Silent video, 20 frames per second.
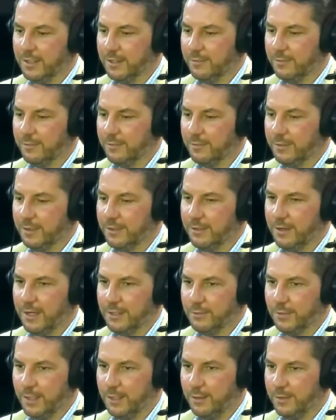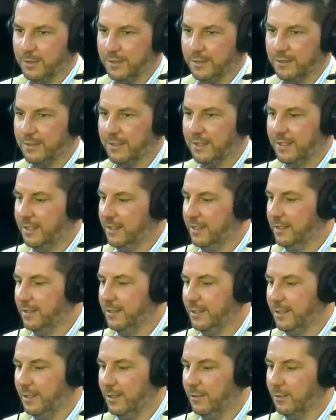Like when you graduate, you went
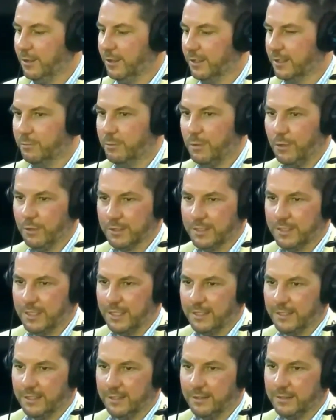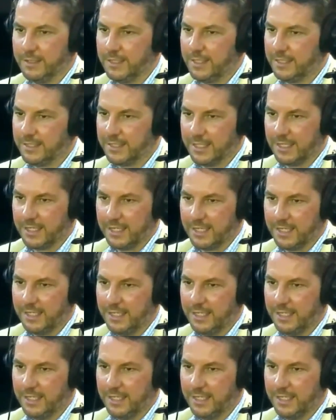New York, Boston, DC.